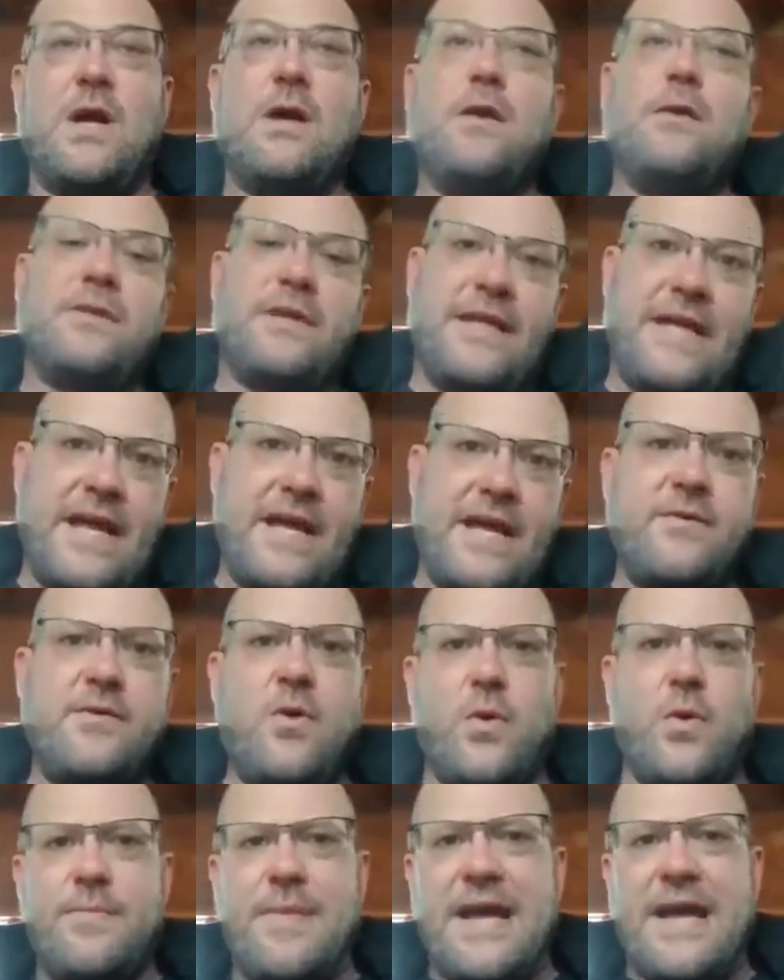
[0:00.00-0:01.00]
Well, again,
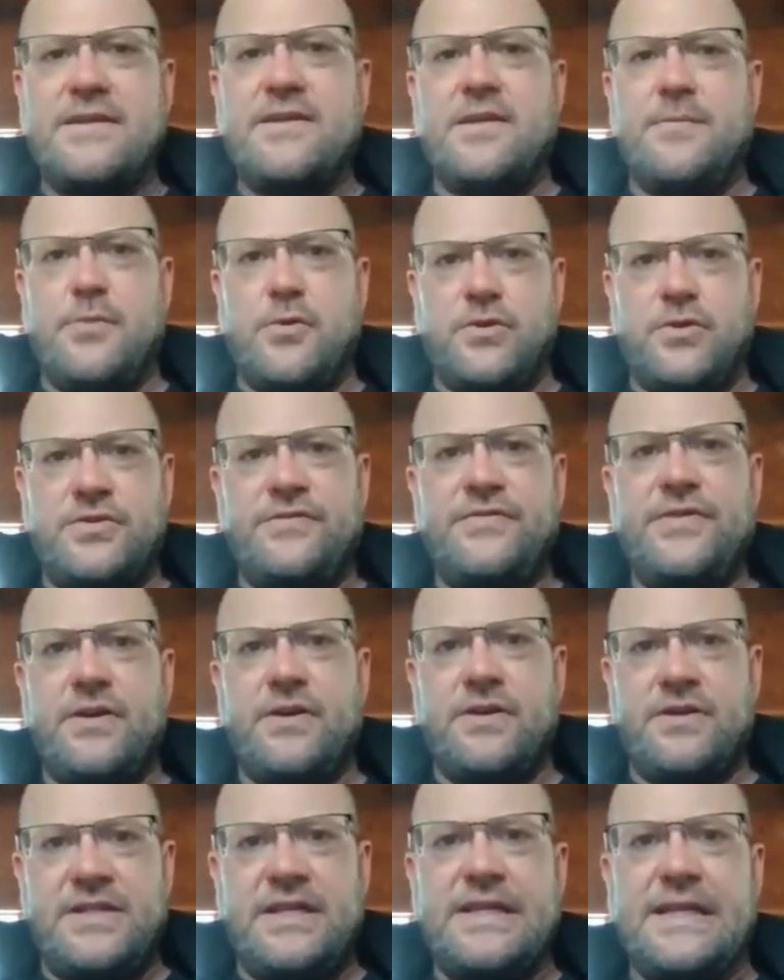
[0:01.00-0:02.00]
going back to the
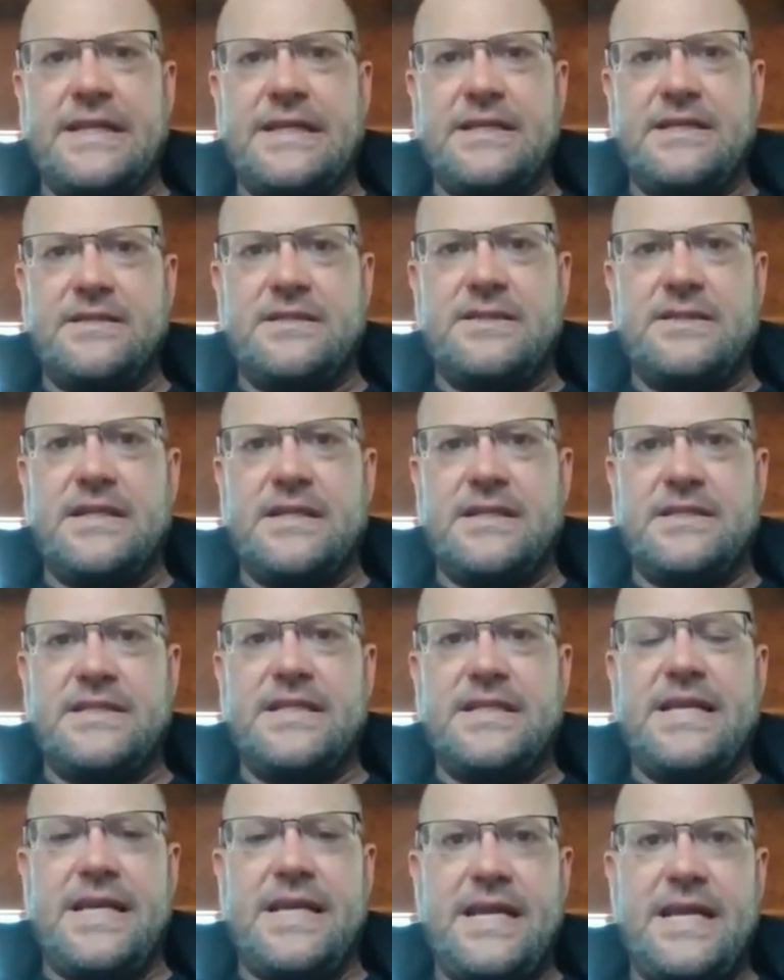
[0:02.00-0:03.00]
perseverance, I think
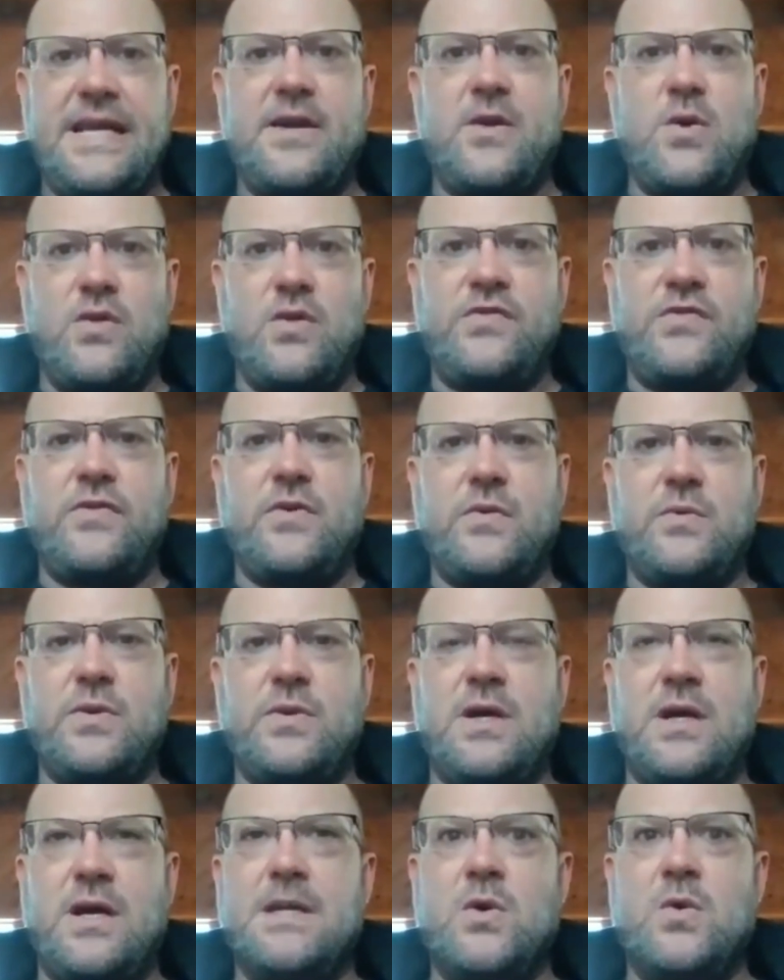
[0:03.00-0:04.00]
is key. And
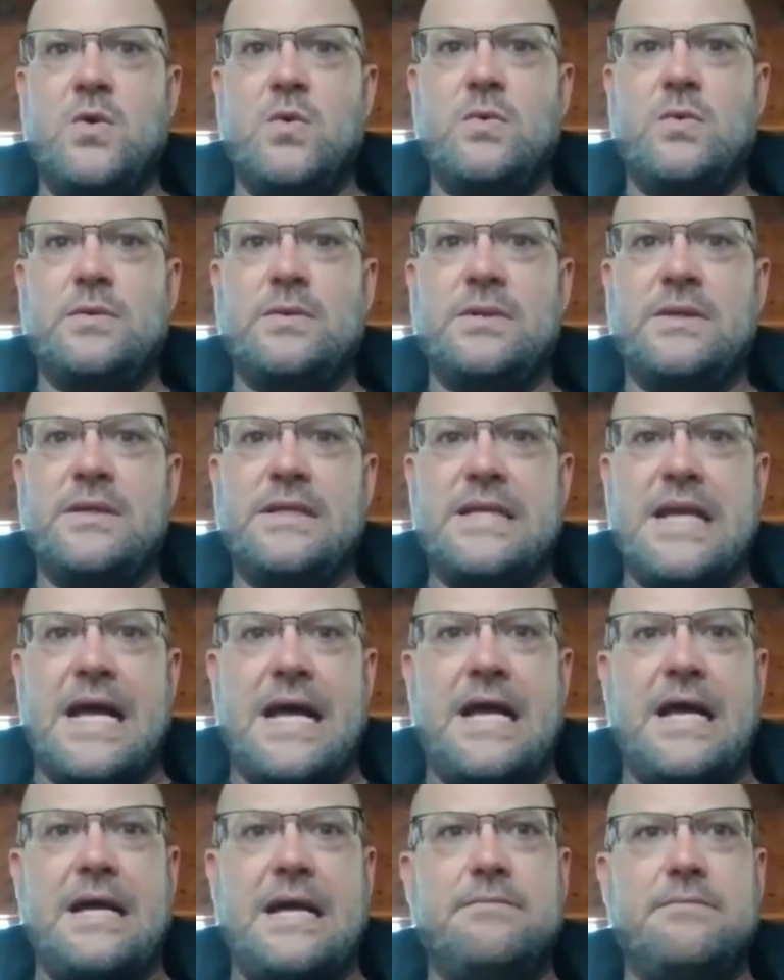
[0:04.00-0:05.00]
also,
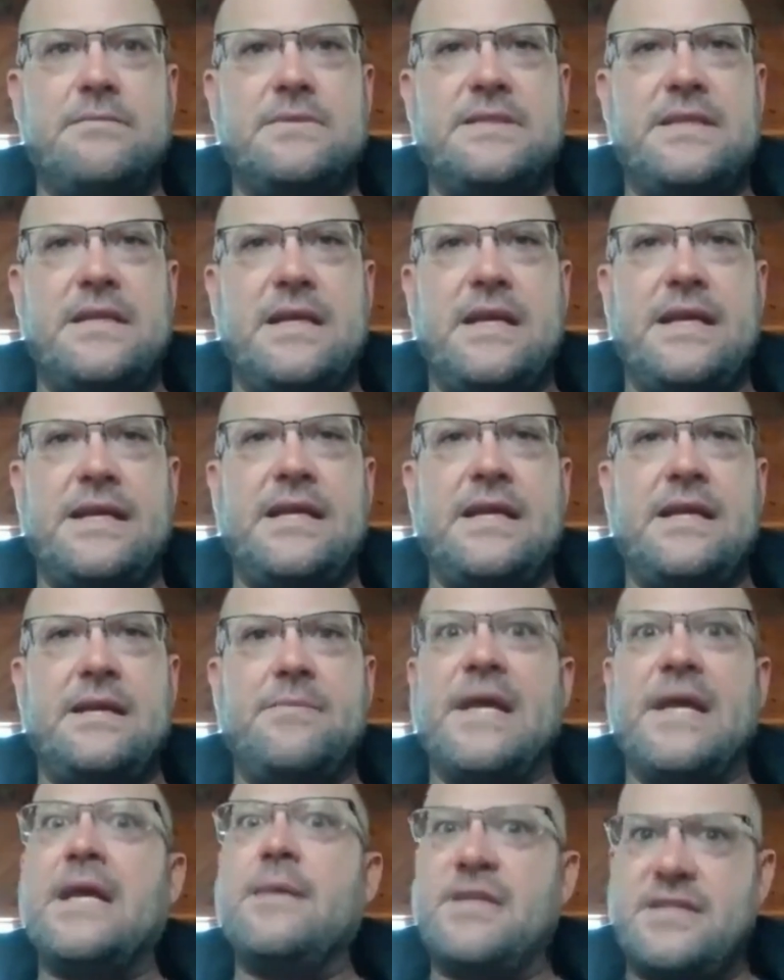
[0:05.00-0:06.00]
not
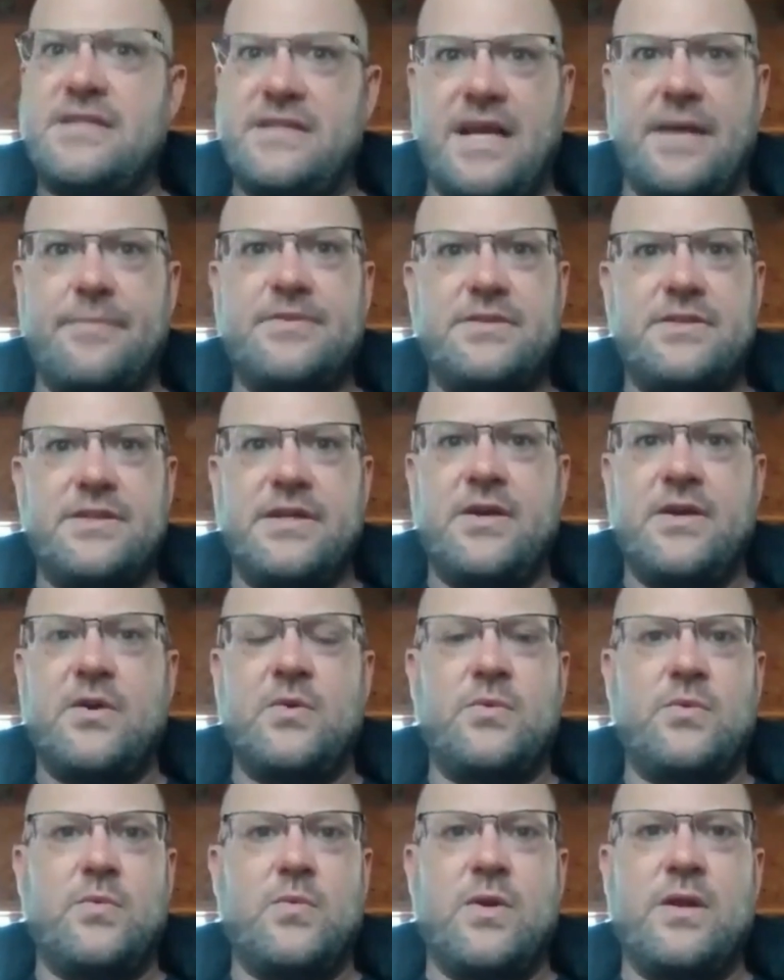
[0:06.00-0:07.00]
taking baby steps.
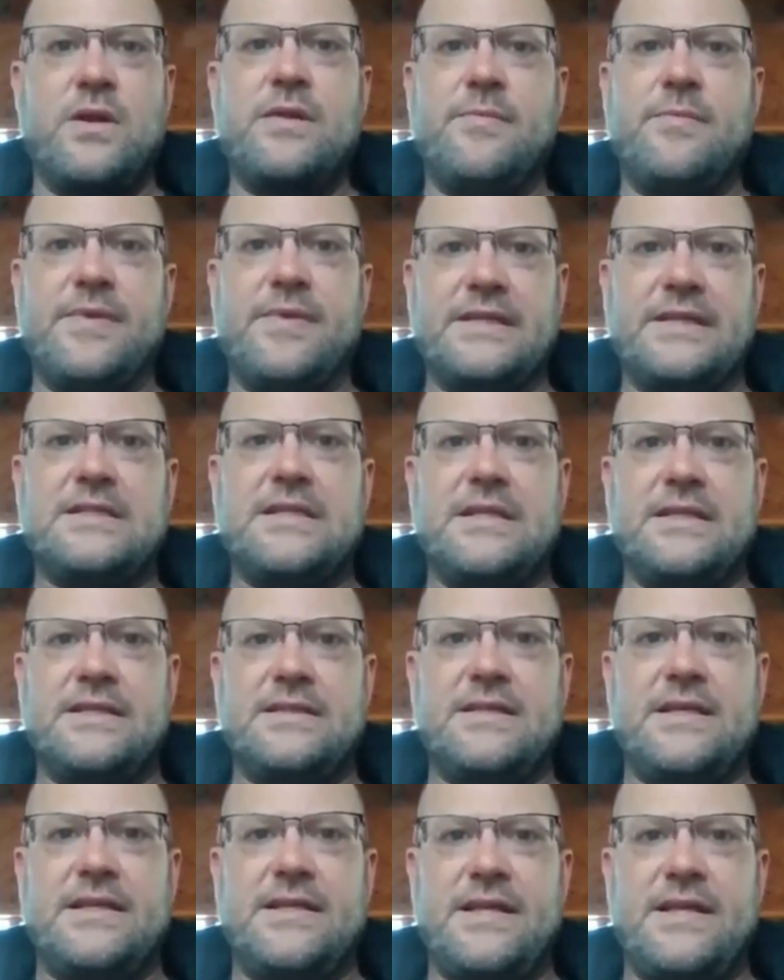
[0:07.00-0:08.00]
One of the biggest
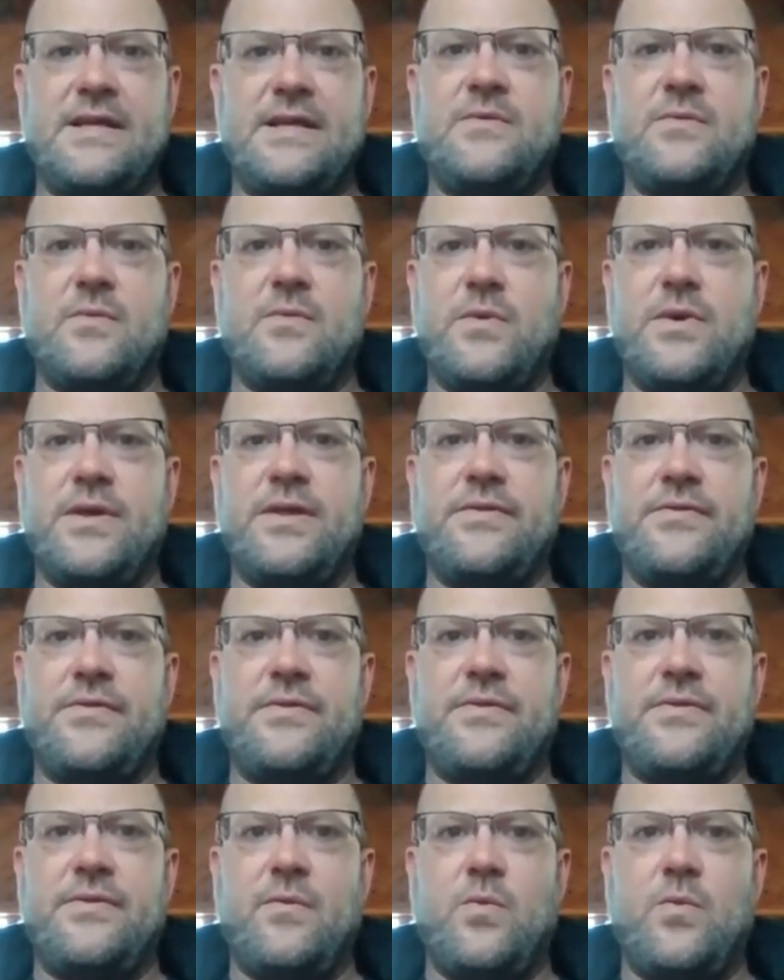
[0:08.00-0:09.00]
things I think
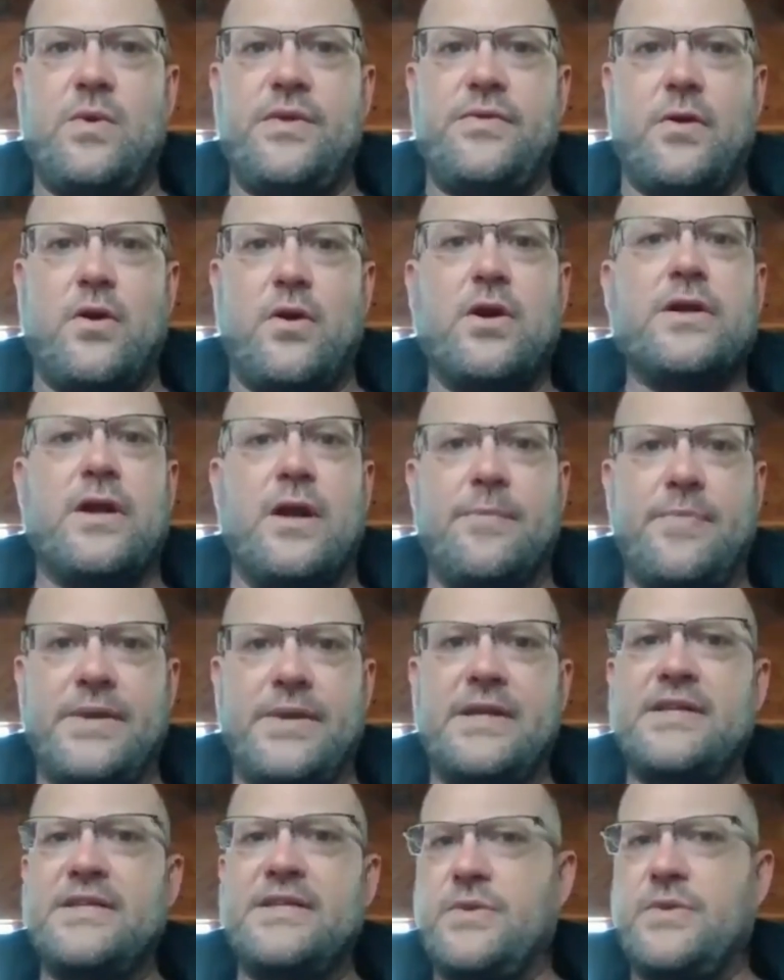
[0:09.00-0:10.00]
with our
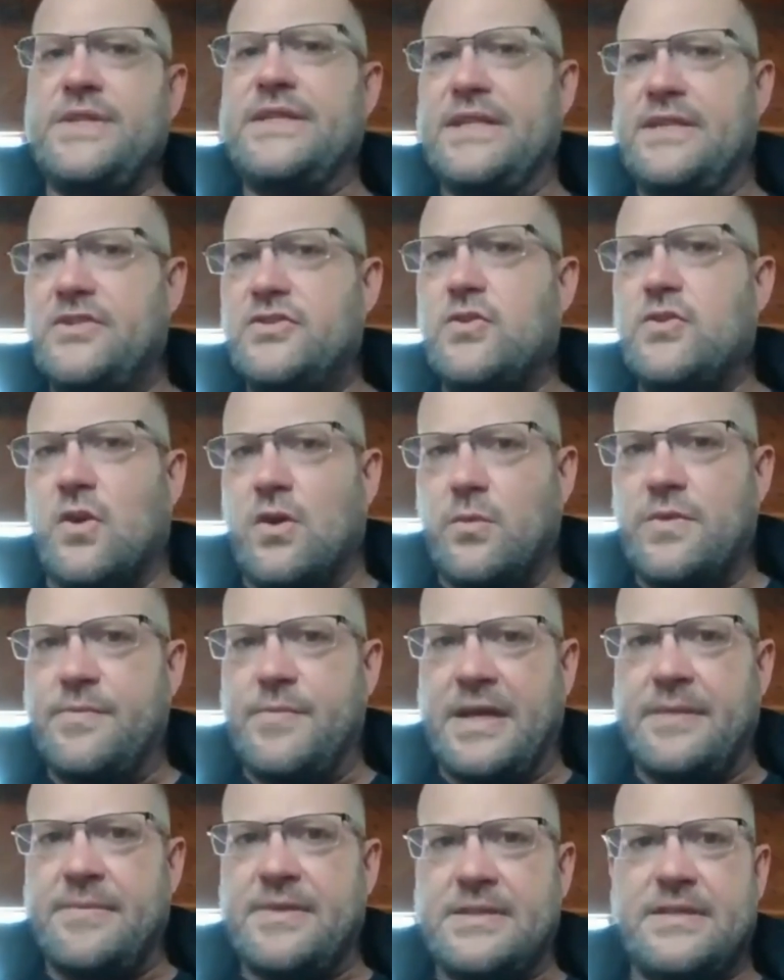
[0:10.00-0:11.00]
company is we did start
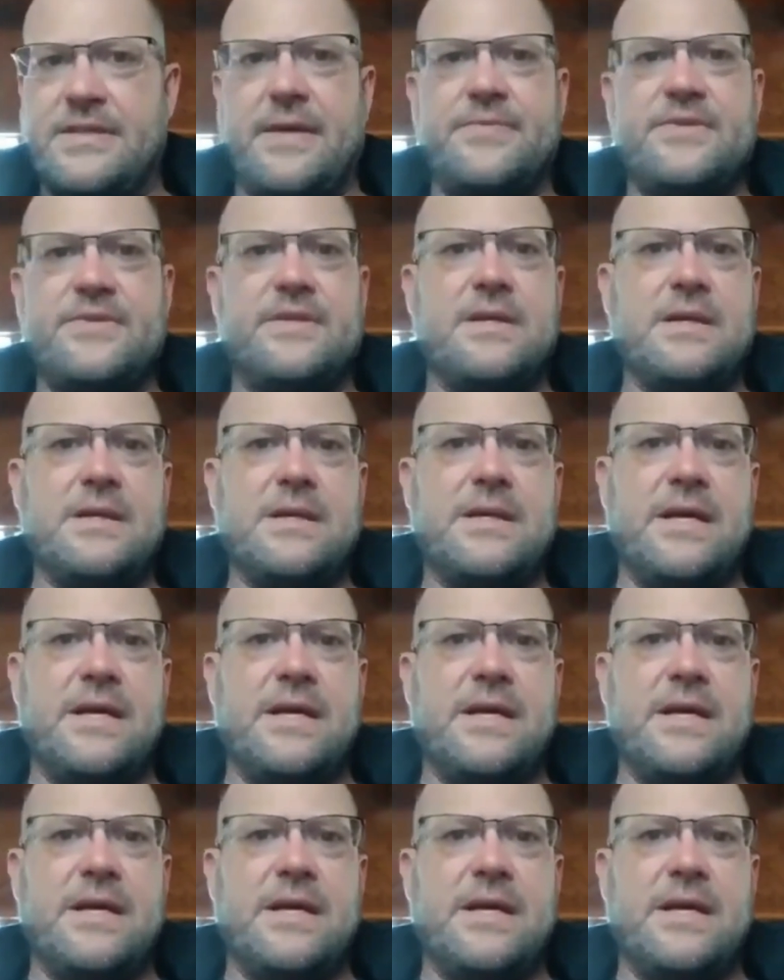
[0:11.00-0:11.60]
with baby steps.